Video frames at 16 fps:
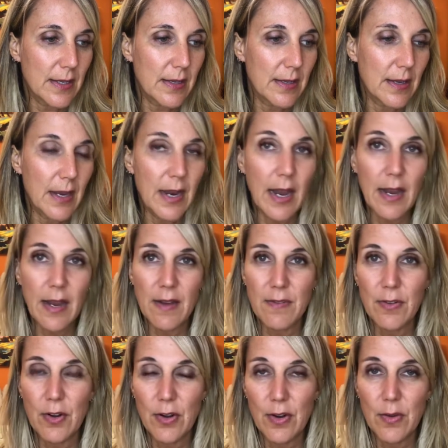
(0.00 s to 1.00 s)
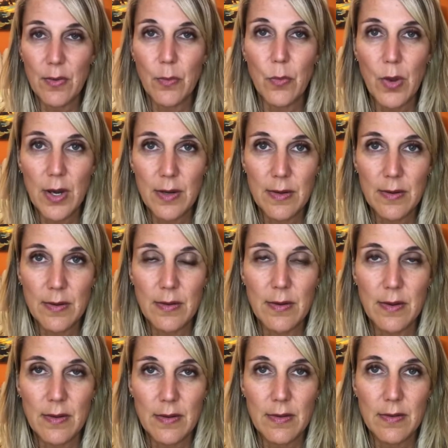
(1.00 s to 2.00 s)
have heard one
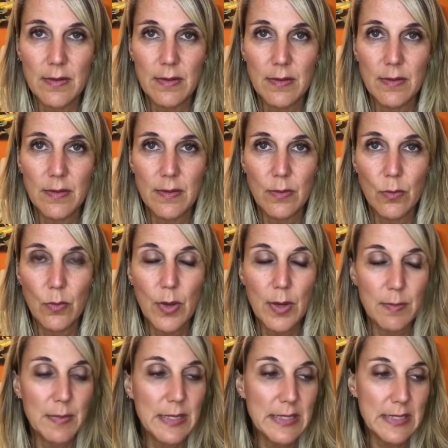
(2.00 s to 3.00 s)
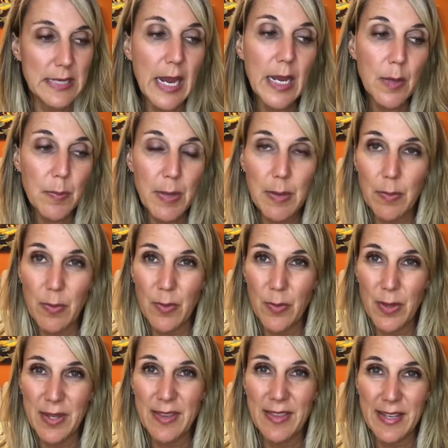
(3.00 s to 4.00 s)

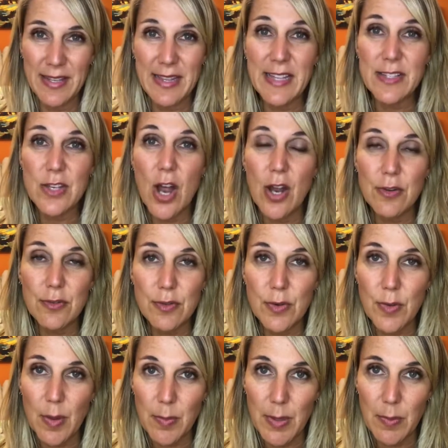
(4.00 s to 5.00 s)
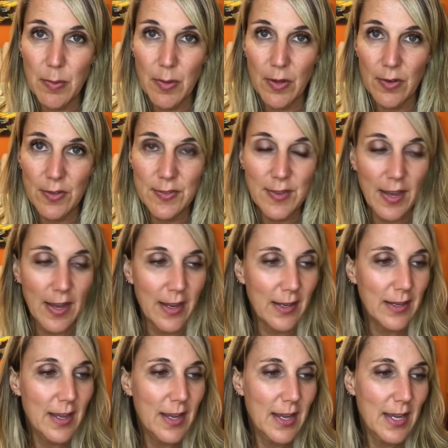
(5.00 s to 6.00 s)
thing that's not true that people are
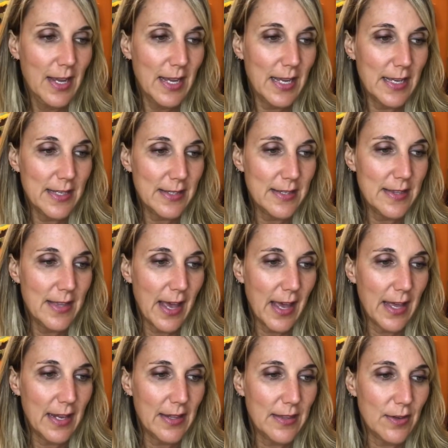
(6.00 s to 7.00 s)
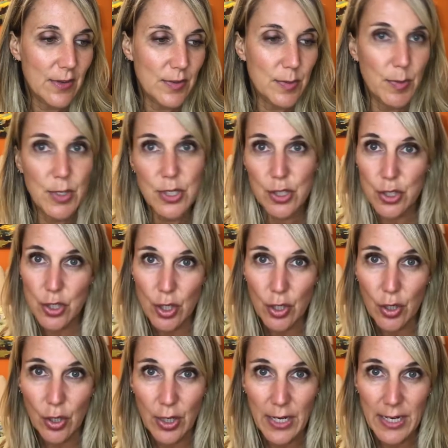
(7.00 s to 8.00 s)
saying is that there's a bunch of
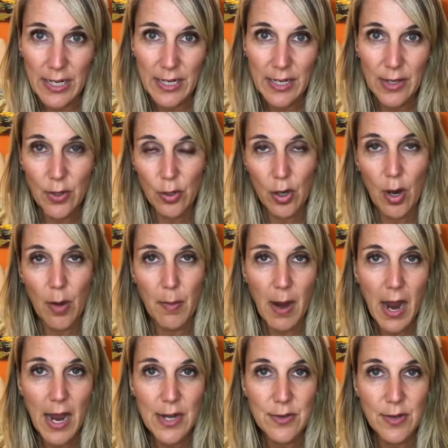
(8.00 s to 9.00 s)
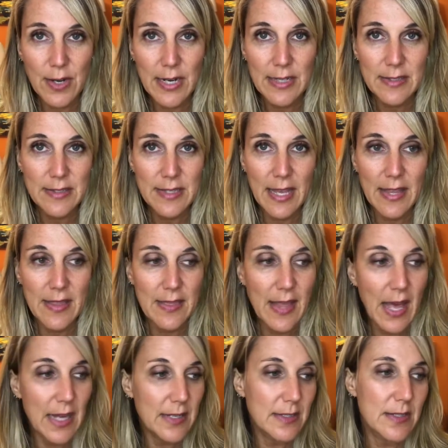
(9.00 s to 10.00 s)
sugar in it or carbohydrates, and
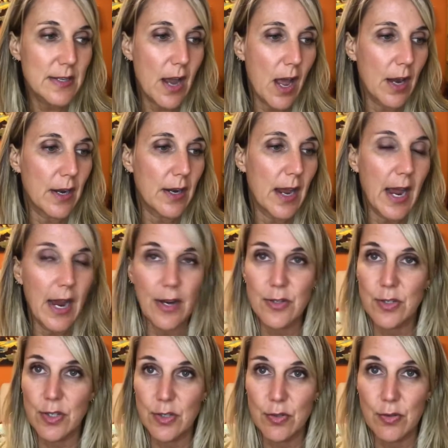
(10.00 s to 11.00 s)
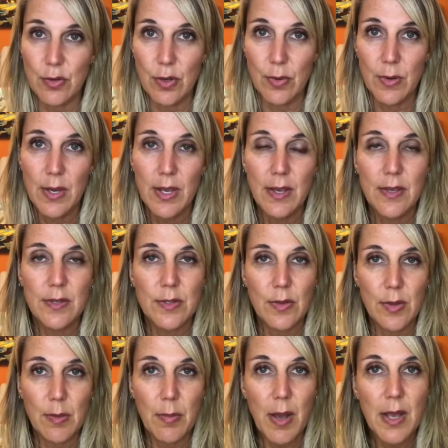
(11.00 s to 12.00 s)
that is not actually true. So
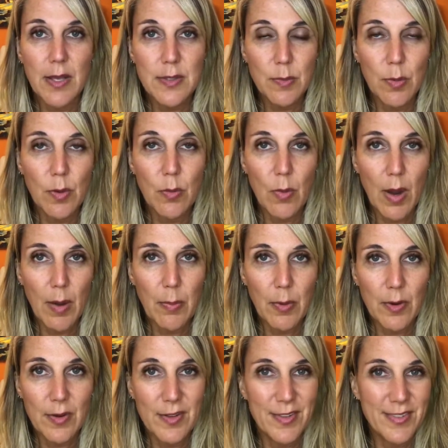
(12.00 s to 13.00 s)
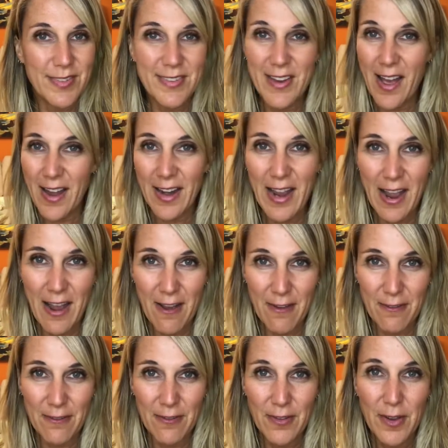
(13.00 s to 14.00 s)
the Impossible Whopper does not
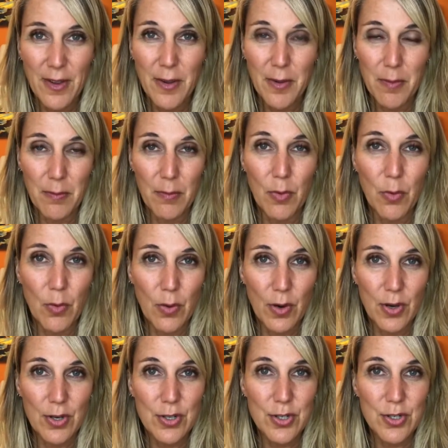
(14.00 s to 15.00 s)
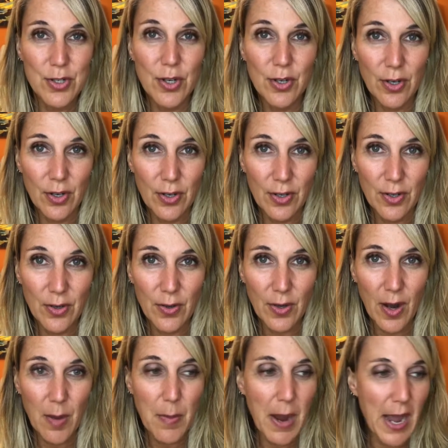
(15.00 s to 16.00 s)
have more sugar or
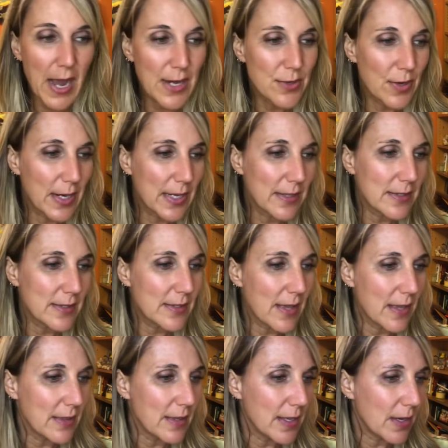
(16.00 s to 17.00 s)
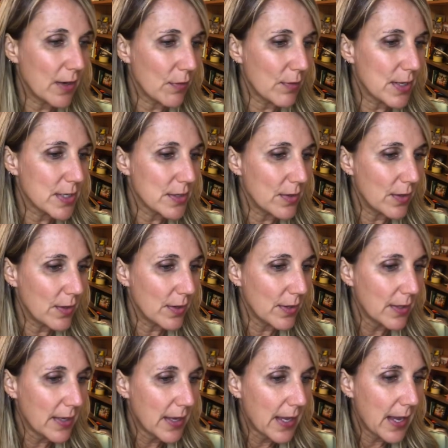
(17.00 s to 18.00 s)
carbohydrates than the original.
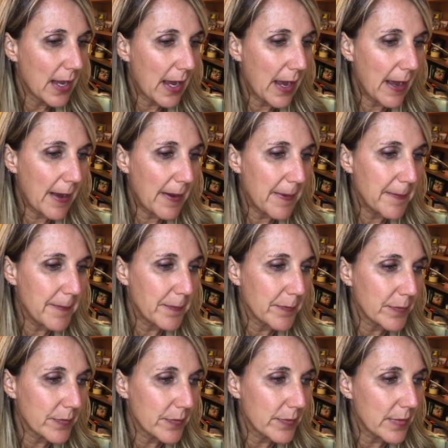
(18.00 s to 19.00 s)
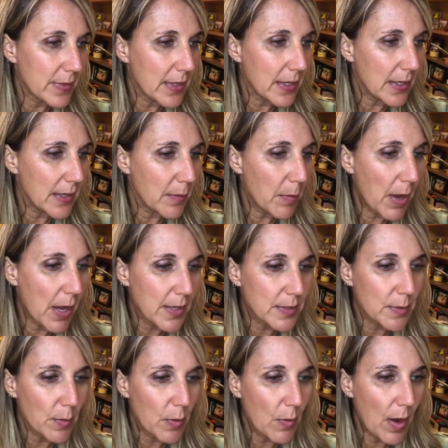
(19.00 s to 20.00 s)
The
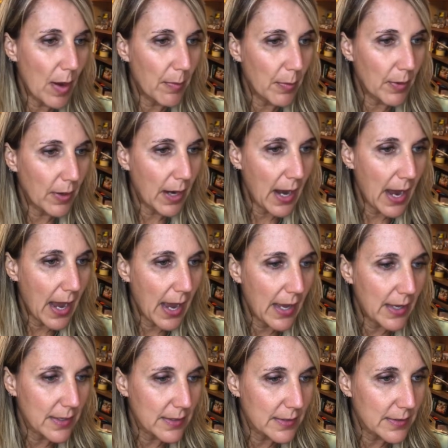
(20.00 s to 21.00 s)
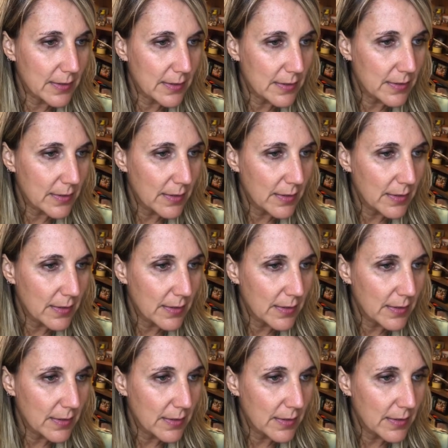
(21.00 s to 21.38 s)
Impossible Whopper has